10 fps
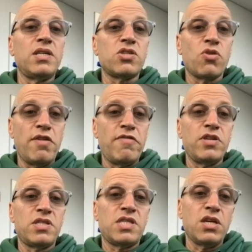So
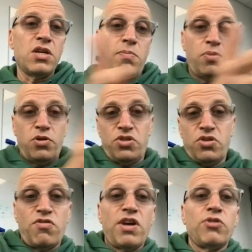every single
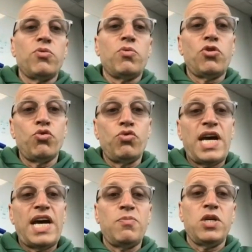person around the world who
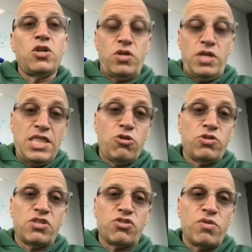died in those
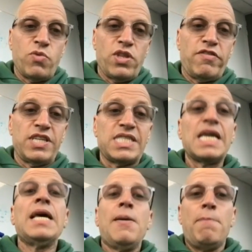extreme weather events
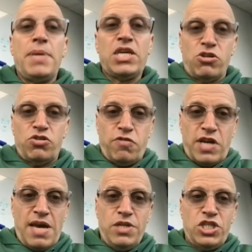because of
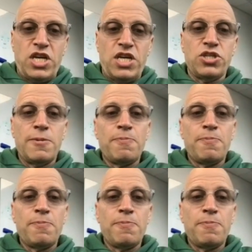climate change,